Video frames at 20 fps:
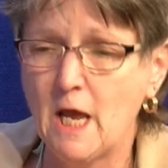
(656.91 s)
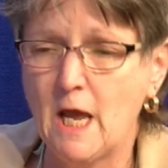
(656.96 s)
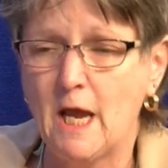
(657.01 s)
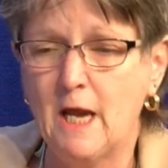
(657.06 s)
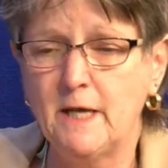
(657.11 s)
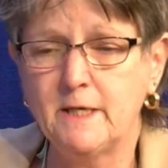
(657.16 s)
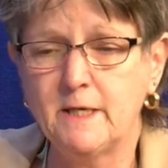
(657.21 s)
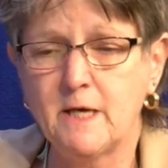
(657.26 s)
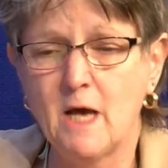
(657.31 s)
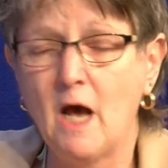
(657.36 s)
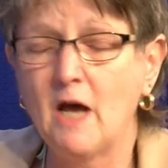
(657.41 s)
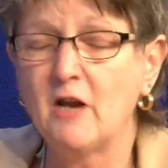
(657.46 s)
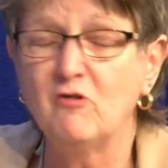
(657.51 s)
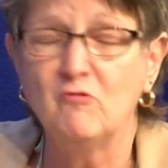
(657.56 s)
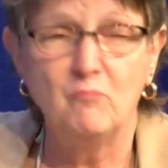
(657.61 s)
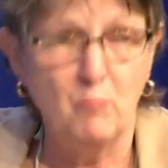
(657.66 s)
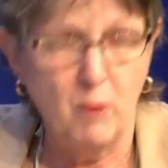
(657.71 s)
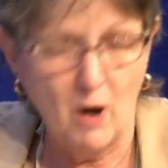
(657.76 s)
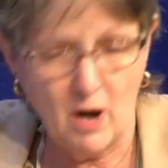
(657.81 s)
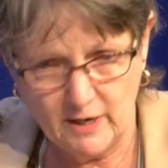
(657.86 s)
any kind
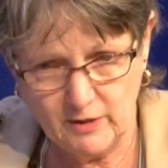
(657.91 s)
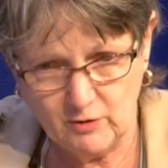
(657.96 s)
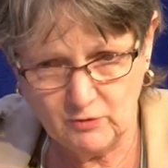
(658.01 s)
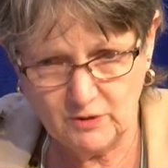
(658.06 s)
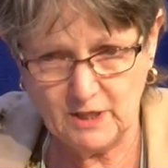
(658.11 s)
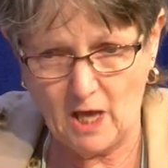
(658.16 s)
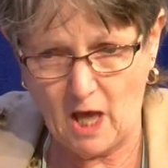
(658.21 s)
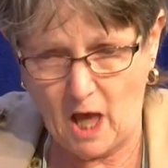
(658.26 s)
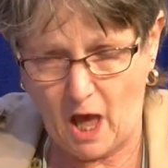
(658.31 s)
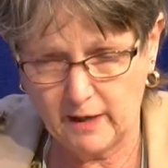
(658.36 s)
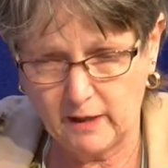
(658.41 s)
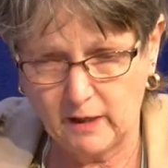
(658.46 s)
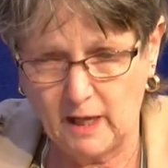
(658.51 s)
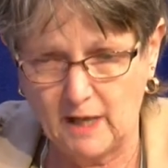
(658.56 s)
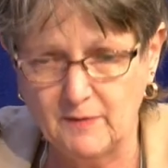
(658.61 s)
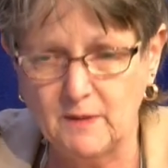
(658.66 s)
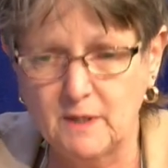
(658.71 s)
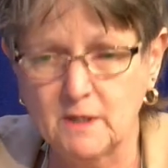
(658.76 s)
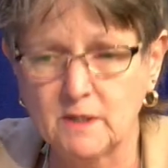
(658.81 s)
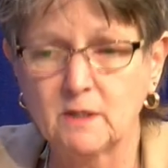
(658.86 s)
of biotech,
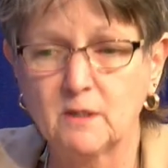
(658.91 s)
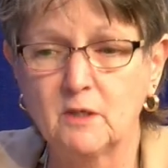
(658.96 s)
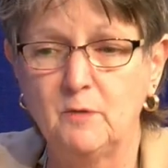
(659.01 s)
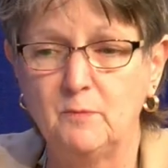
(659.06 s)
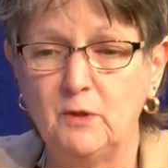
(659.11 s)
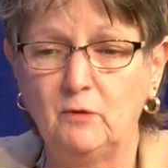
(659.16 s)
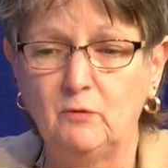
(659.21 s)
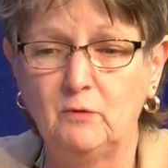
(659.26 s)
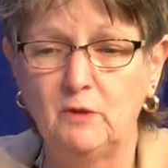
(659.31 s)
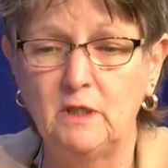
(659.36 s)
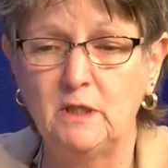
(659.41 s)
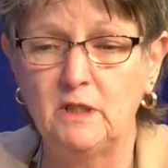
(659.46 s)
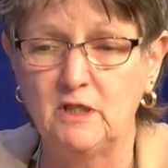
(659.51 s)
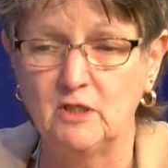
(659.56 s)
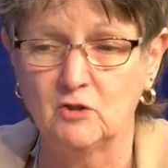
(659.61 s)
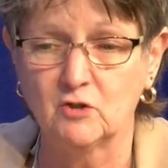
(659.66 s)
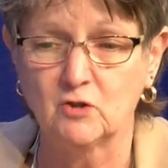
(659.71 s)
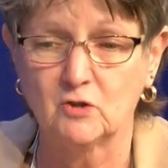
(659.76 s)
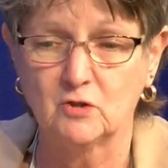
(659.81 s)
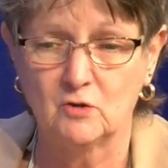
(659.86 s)
and this community
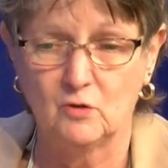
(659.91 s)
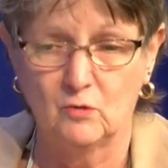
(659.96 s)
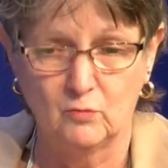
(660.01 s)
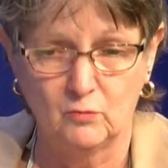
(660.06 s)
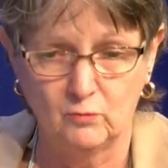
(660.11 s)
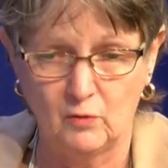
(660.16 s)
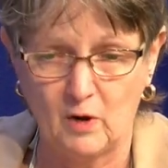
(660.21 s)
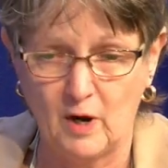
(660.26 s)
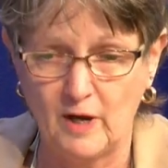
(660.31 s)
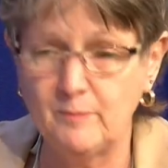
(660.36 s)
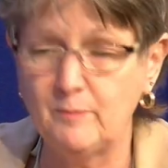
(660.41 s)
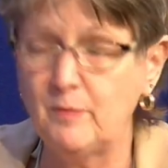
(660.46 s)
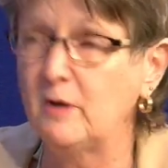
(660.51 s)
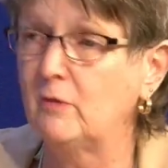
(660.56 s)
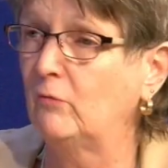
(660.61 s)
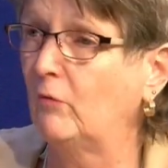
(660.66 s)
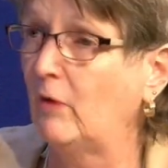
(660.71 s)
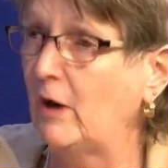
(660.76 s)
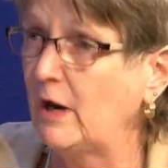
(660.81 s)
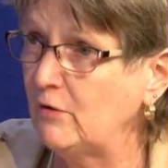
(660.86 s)
is ripe
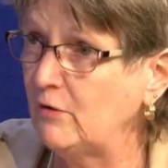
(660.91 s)
and ready